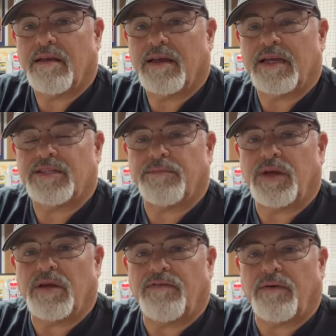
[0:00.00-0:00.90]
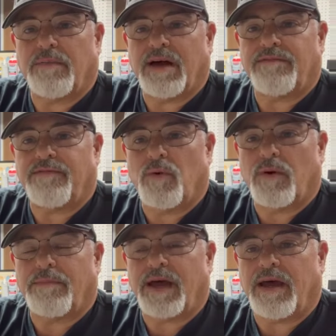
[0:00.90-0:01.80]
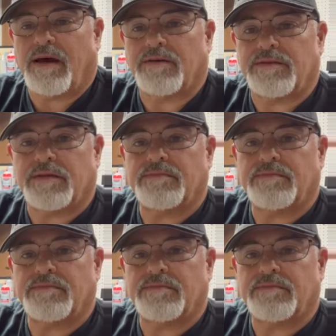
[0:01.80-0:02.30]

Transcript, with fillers: it's a beautiful about four pounds